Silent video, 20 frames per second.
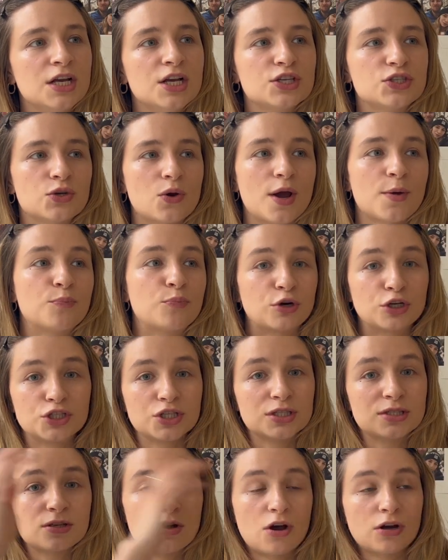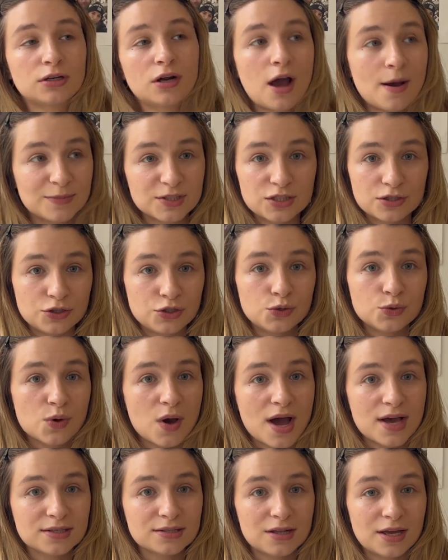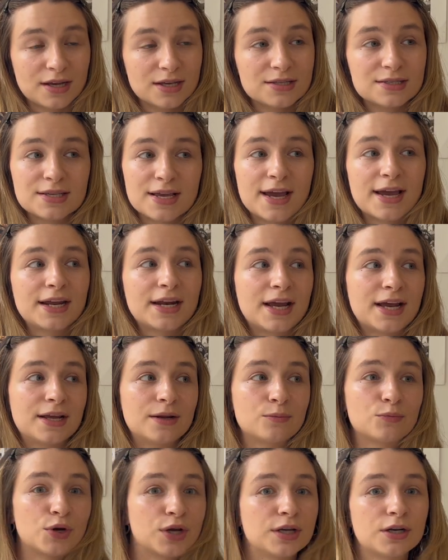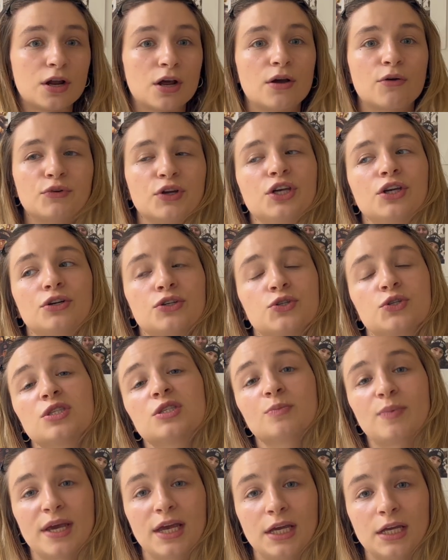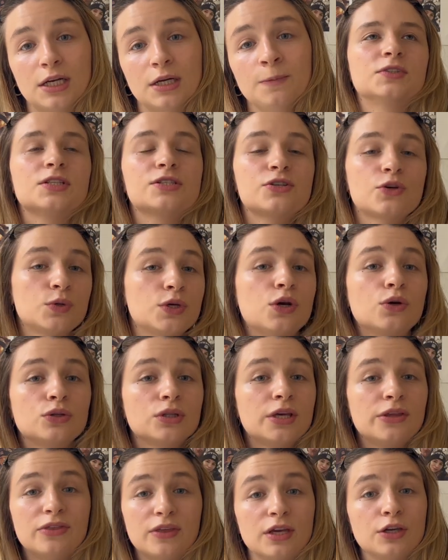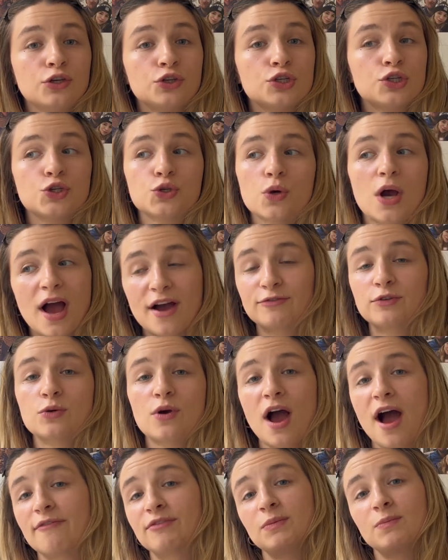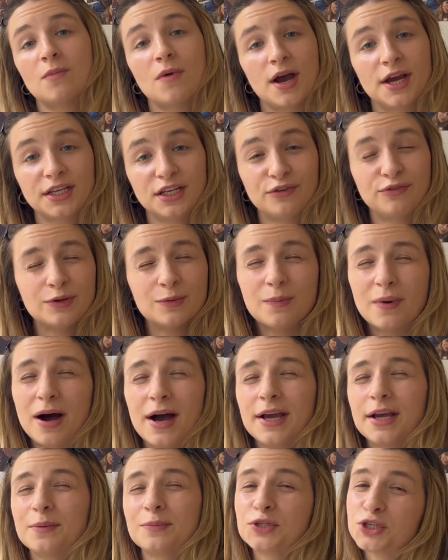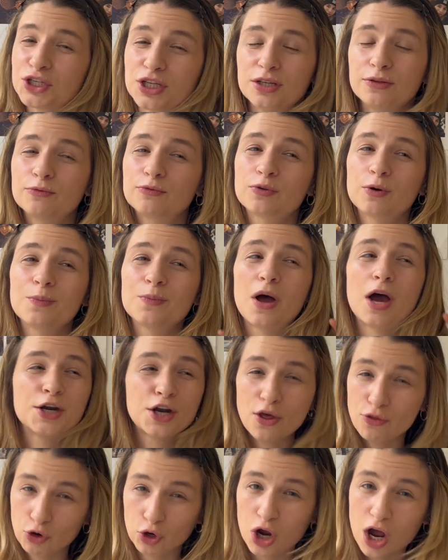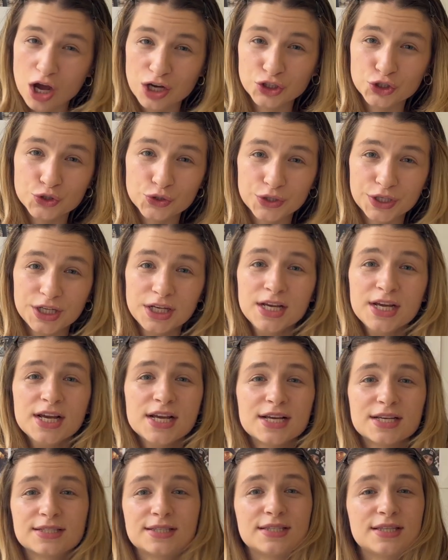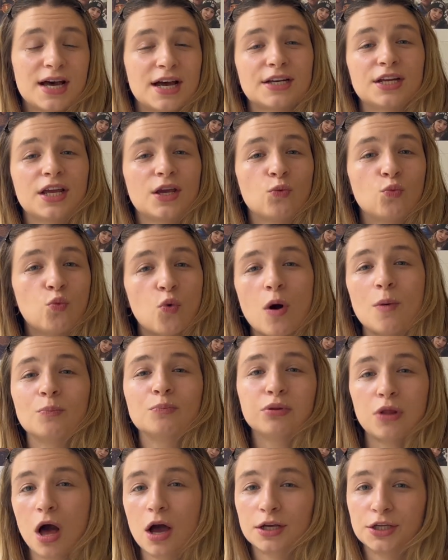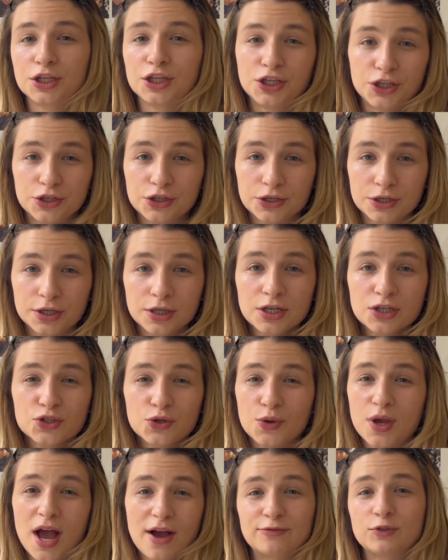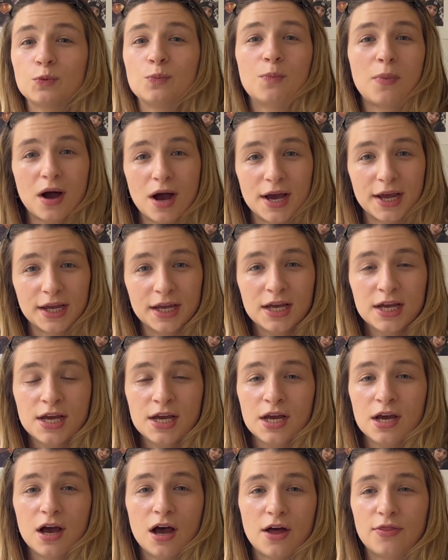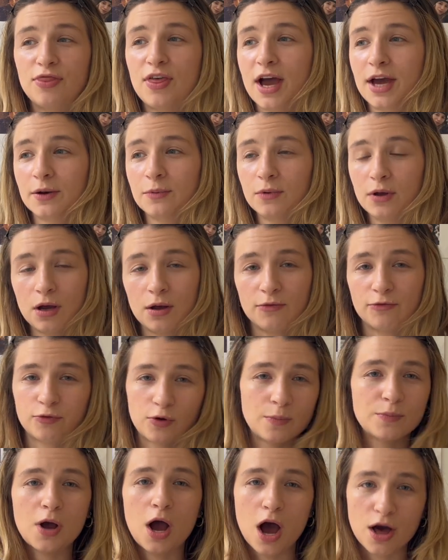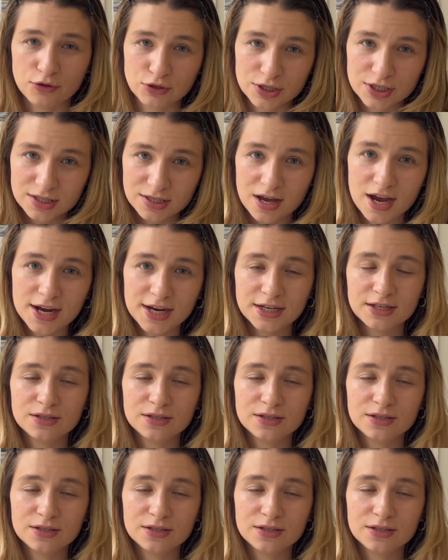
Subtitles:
So I purchased on Amazon US, like I said, and bring it over here to Spain. So the only thing you do have to have in mind if you buy a machine from another country is that it won't plug here. So you have to buy that from other side.